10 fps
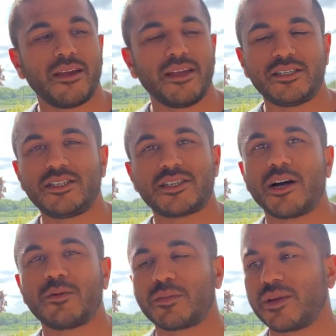it's just
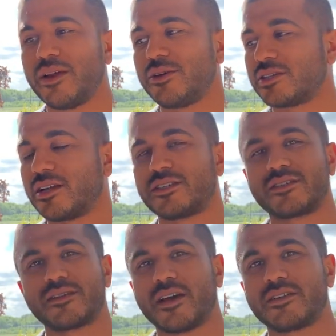helping me loads, and I
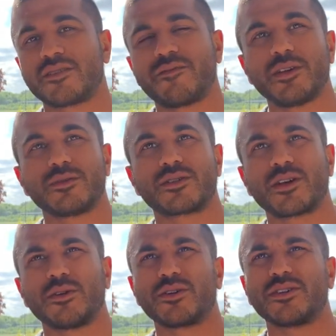just feel
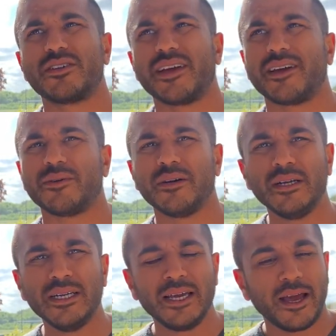so good now.
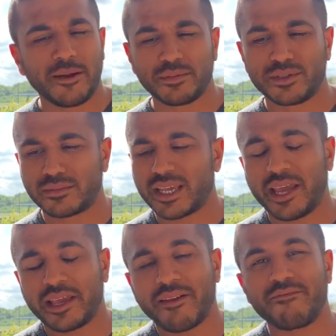I'm
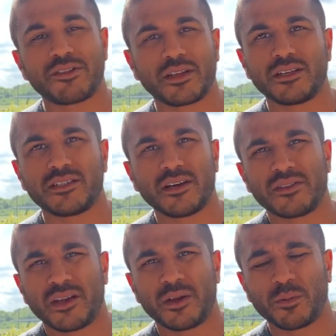getting everything done
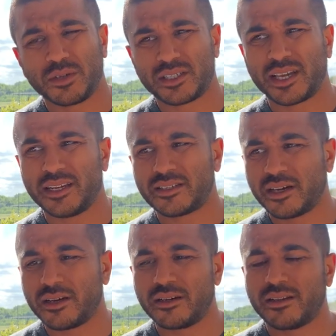that I want to get
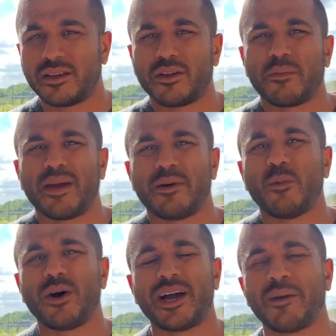done, and then no matter
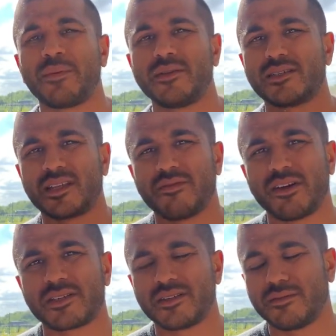what happens at
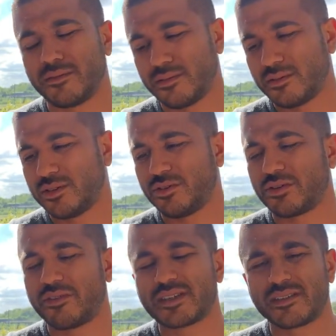during
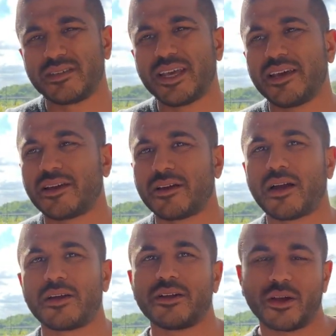the rest of the day,
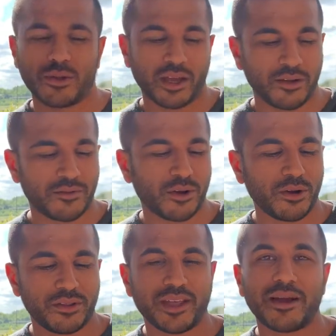I know that I've
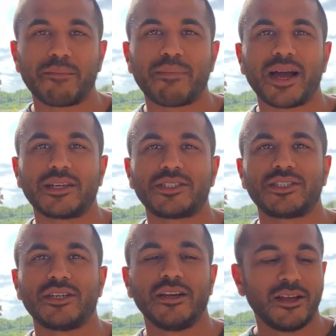got that
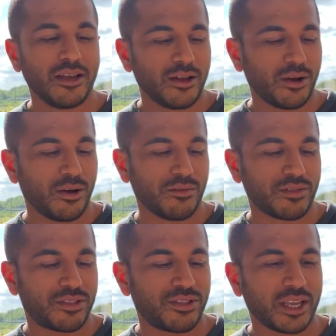batch of
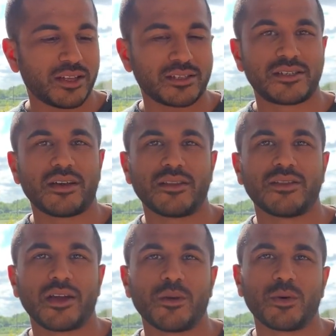things done
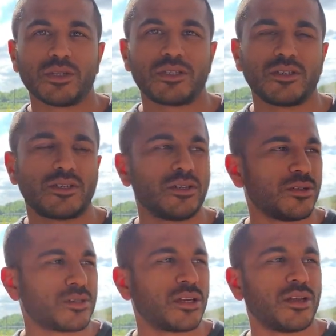that I wanted to
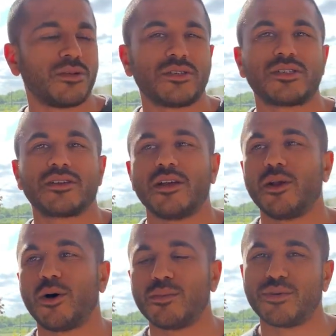do. So, you know, just a
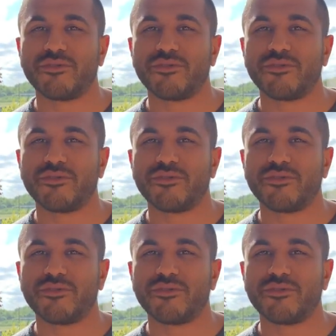lot more